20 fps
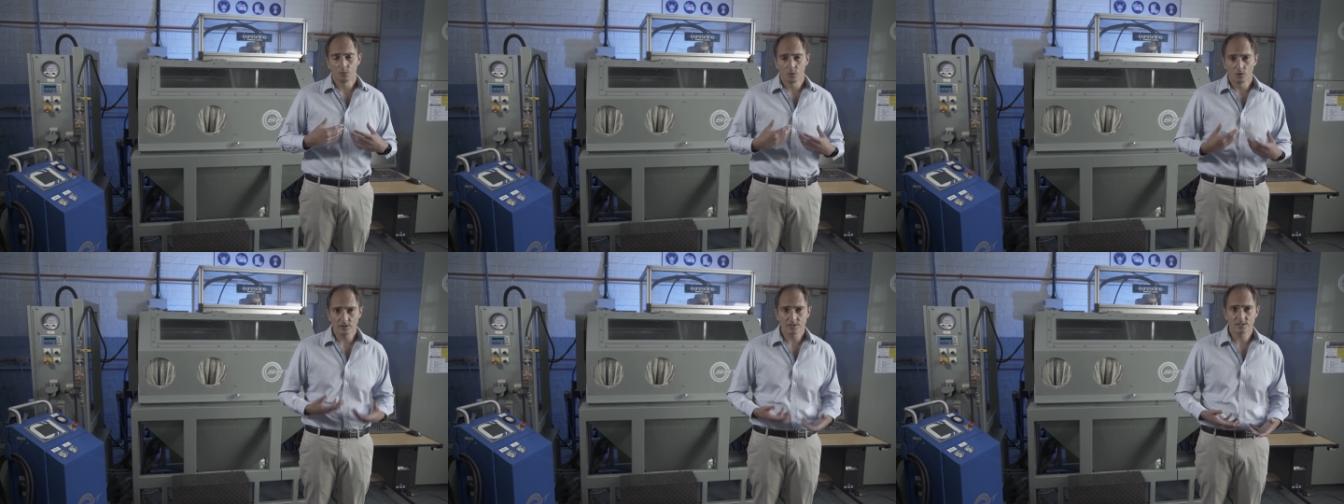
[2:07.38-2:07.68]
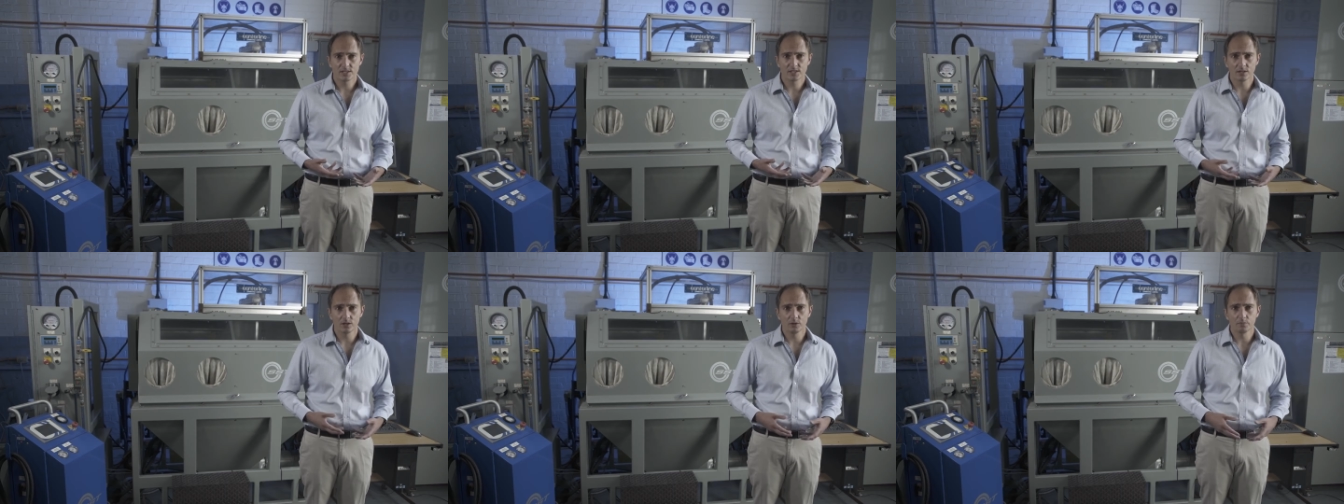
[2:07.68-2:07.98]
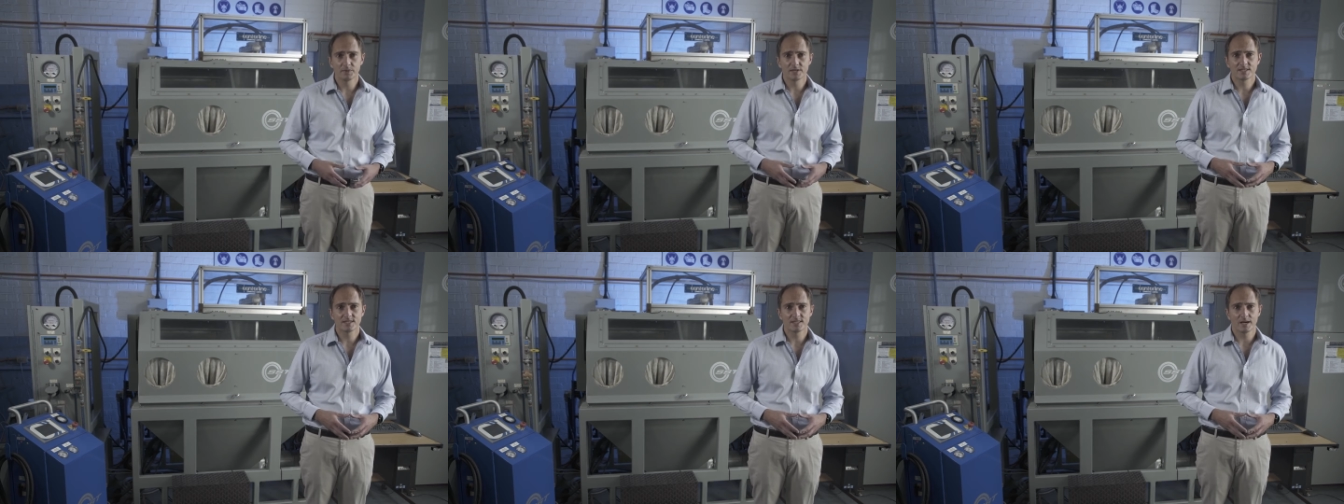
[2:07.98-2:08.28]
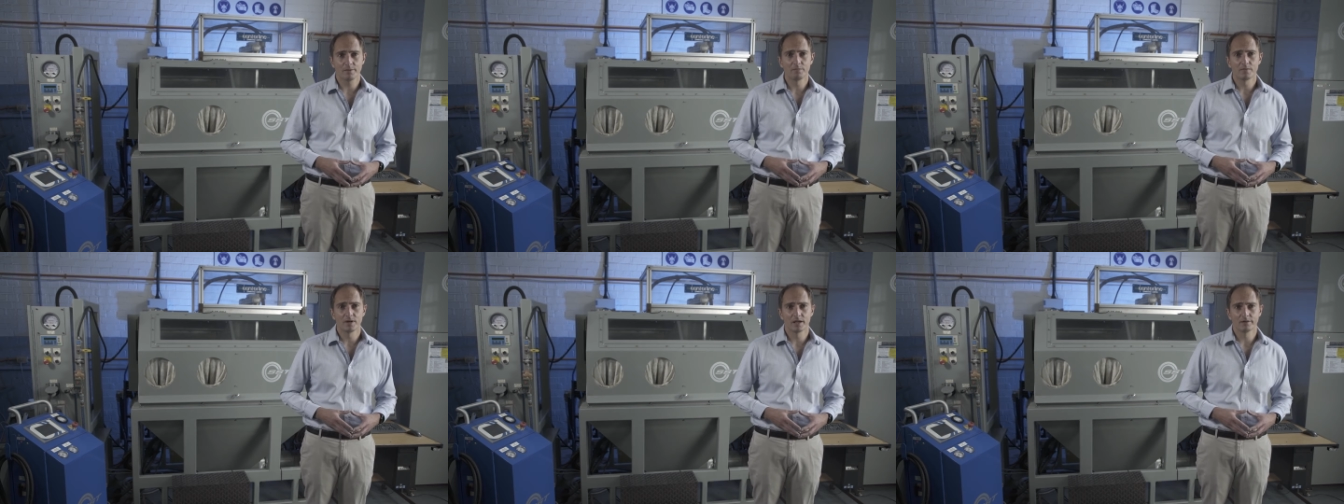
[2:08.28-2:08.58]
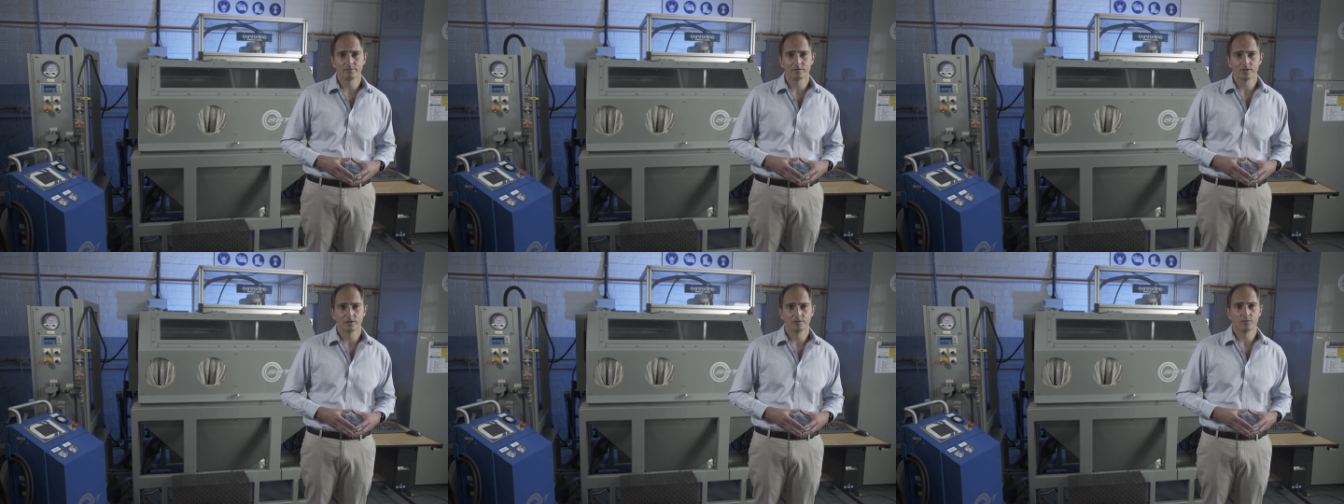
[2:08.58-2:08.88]
will still be some
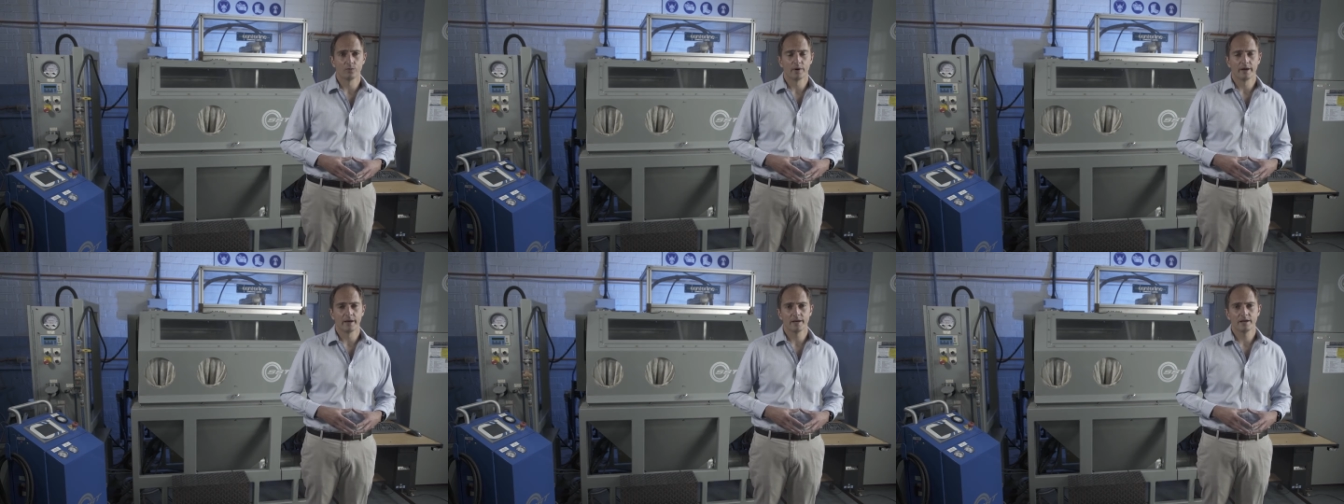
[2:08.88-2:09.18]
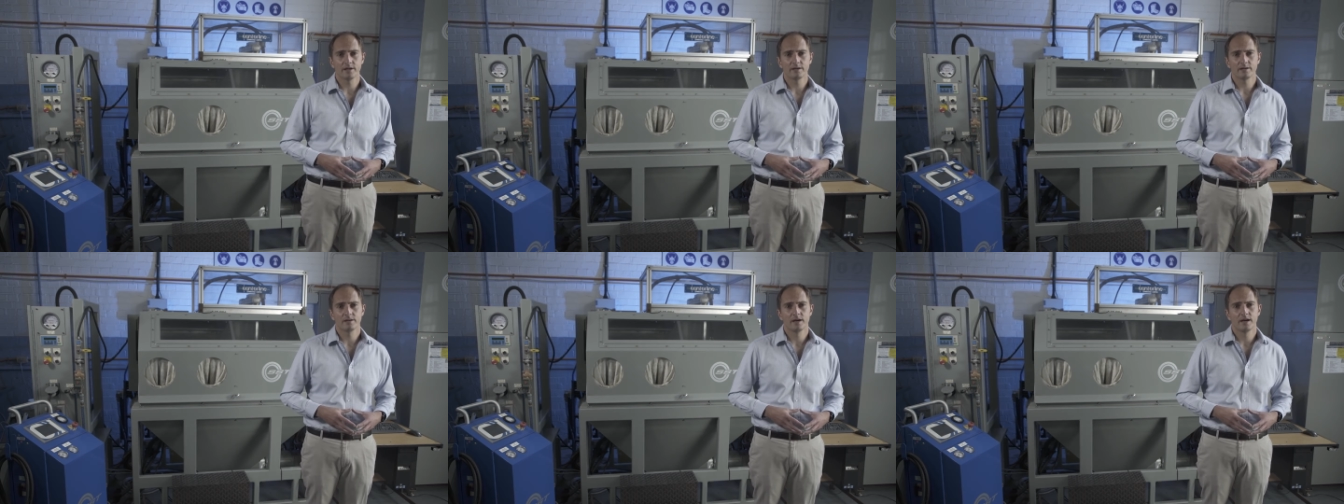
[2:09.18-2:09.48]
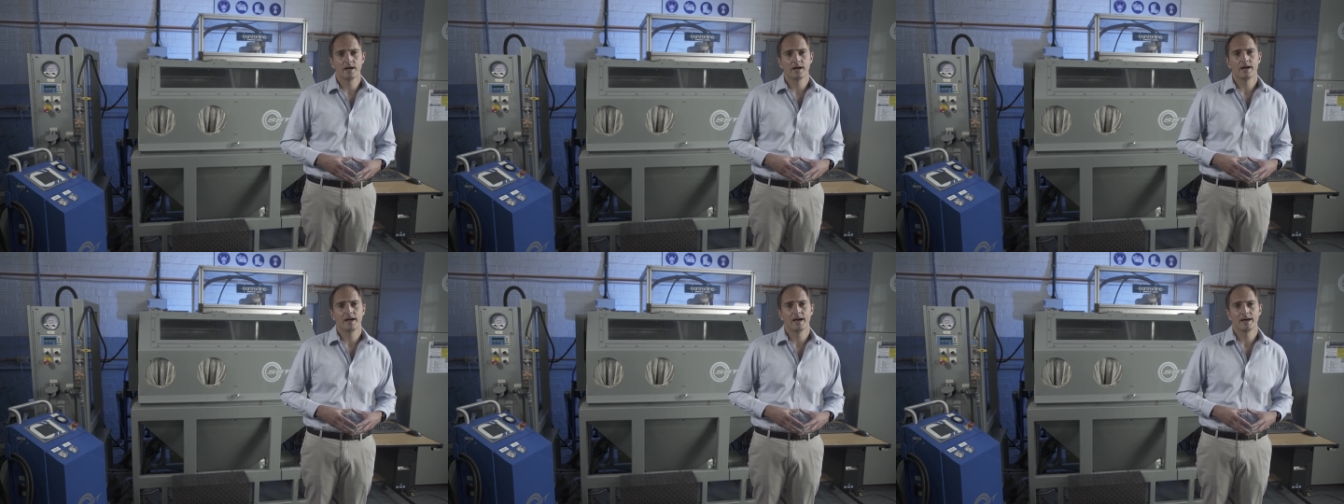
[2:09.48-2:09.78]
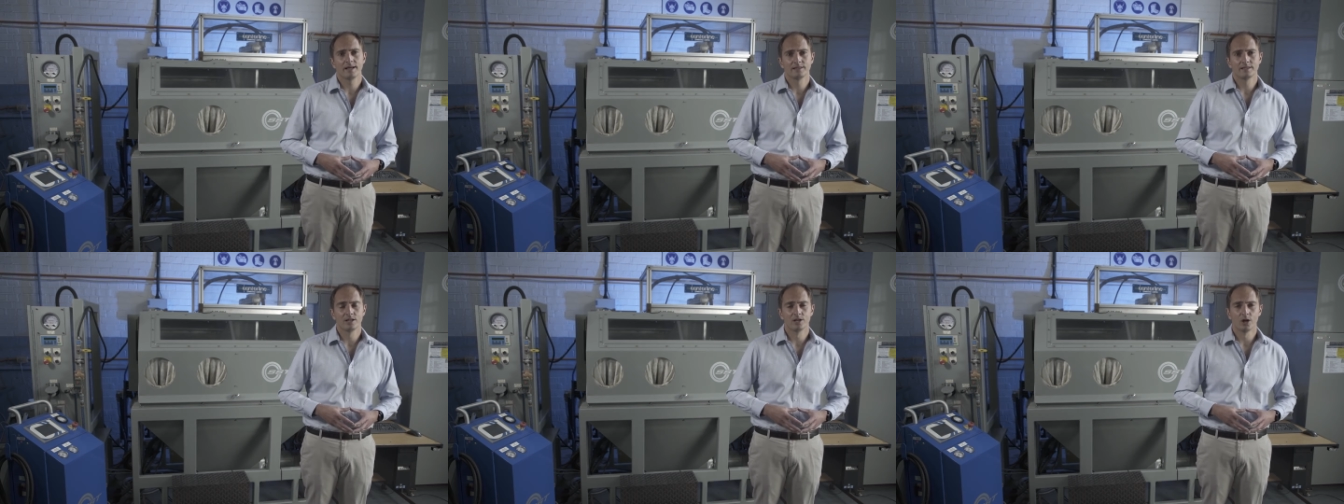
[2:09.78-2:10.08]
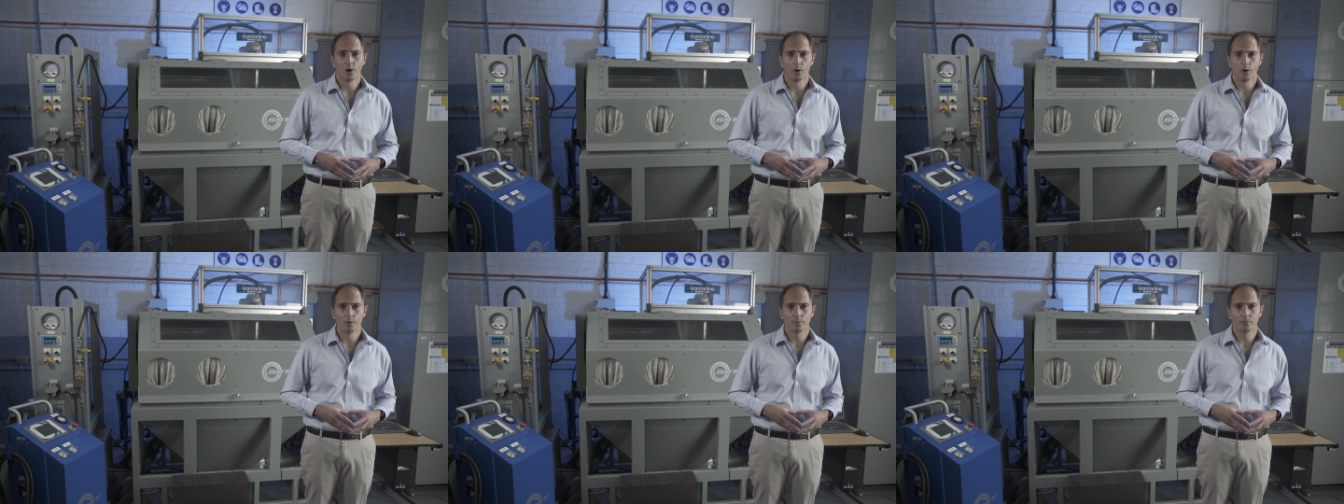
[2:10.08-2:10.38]
level of wear uh, at the lower